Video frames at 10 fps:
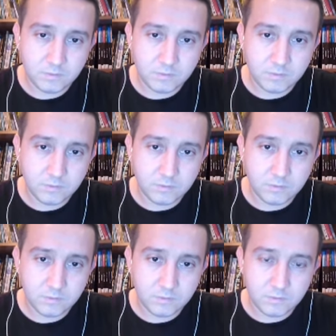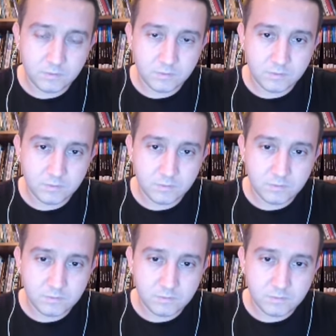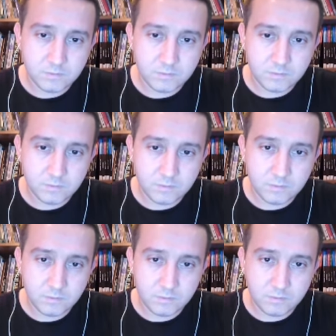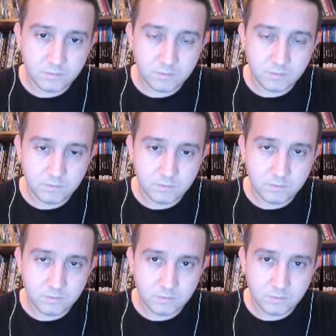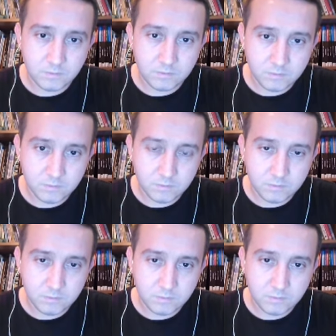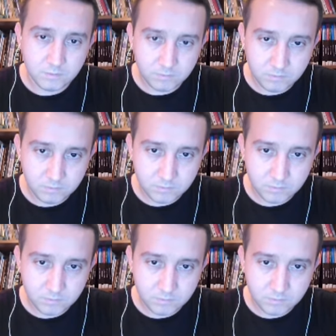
This person isn't speaking.